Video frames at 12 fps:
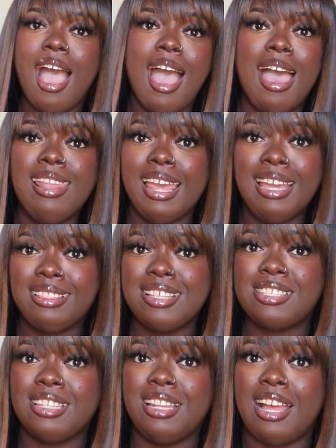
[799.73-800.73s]
I like
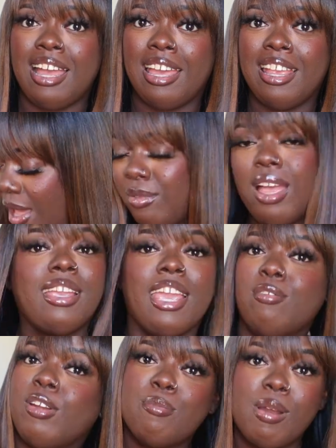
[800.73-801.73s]
this a lot. I'm not
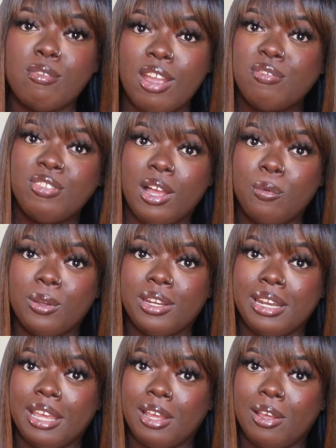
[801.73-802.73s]
getting rid of my Revlon one
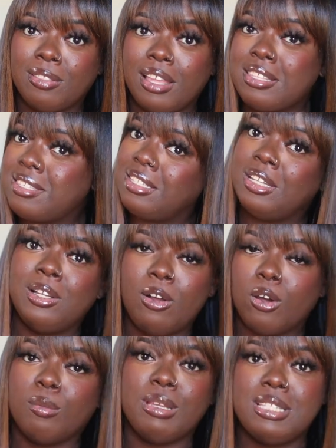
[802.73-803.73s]
now. That's still
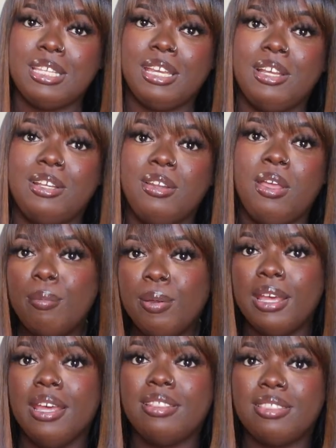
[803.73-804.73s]
holding me down,
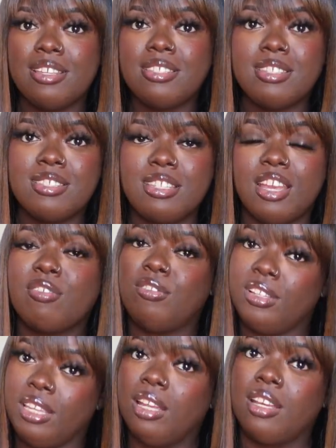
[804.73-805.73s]
but this is
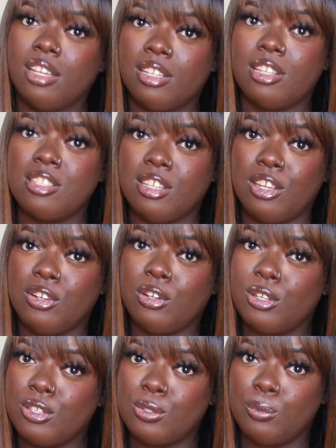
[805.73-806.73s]
definitely a good contender
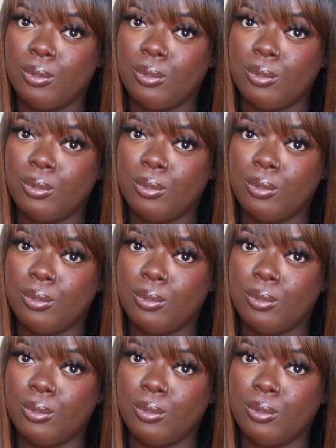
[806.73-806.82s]
as